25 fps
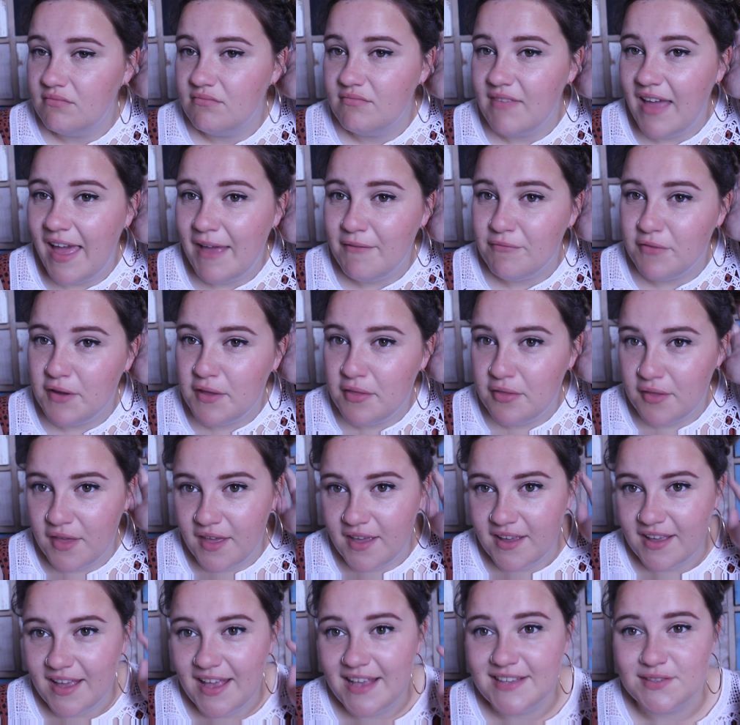
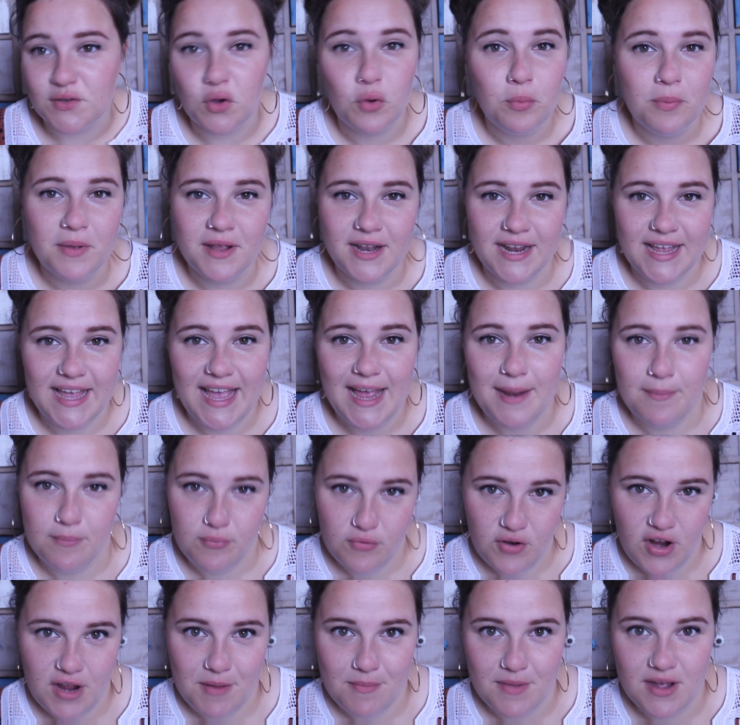everything is open again
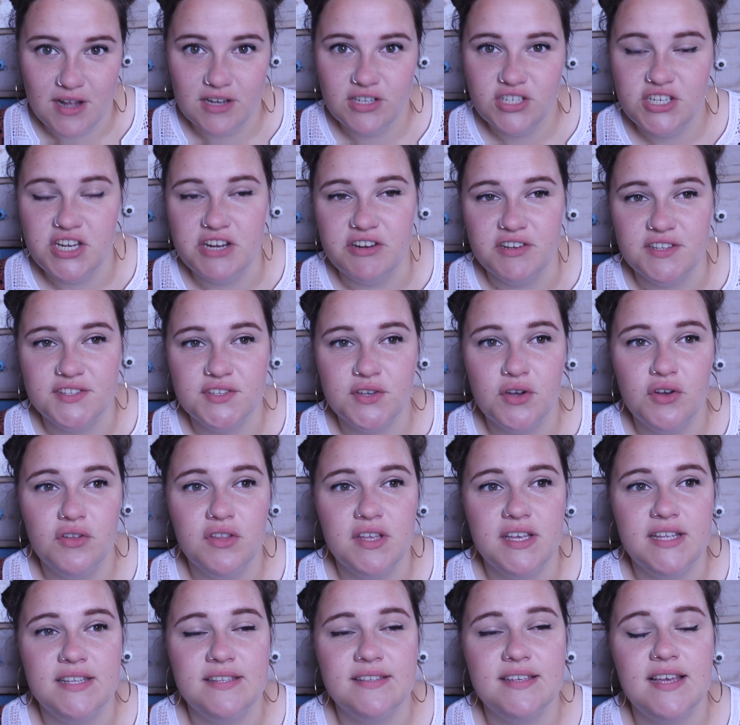pretty much here in
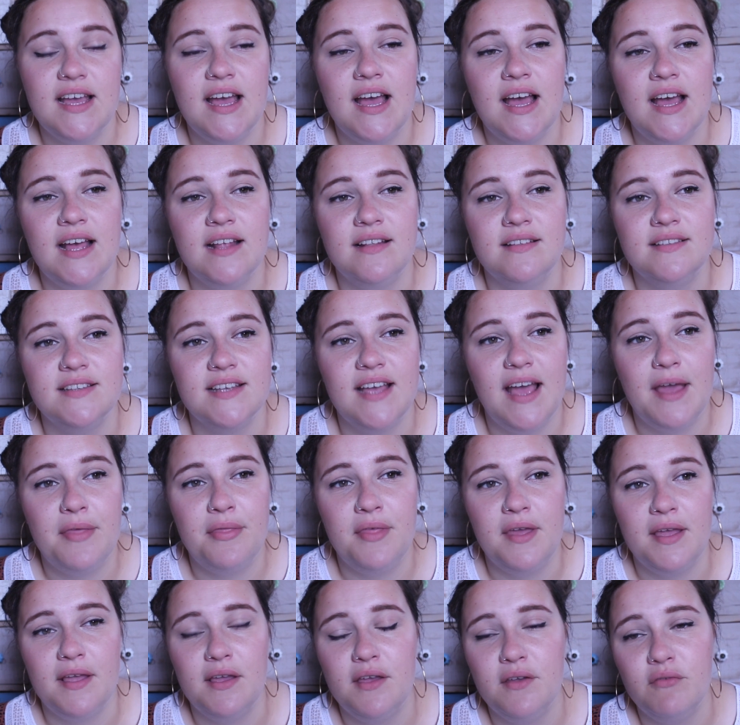Scotland, and I
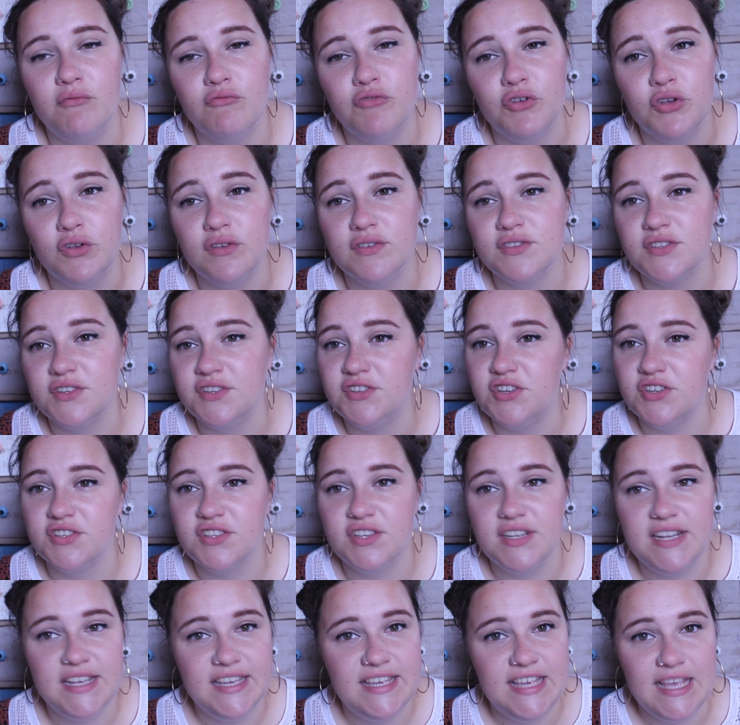think rules are just
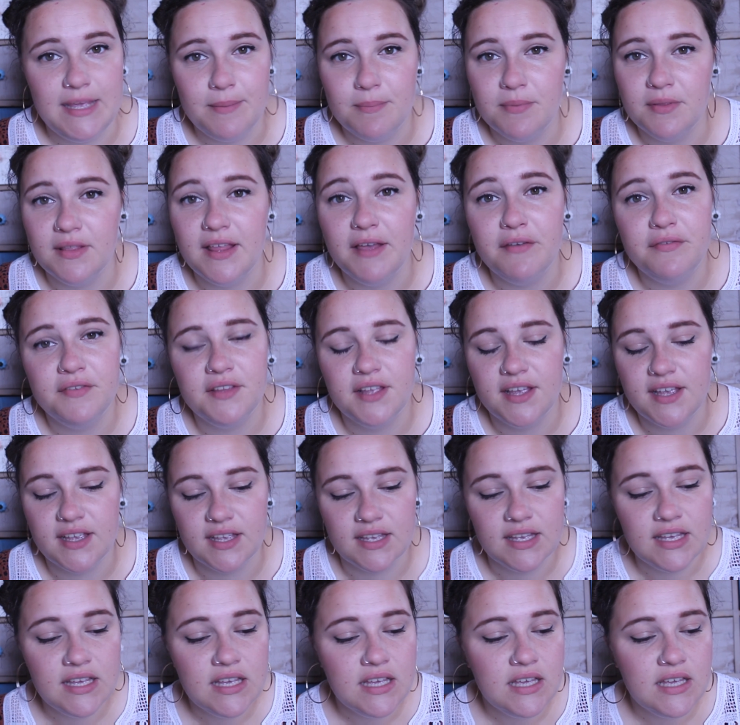going to keep lifting.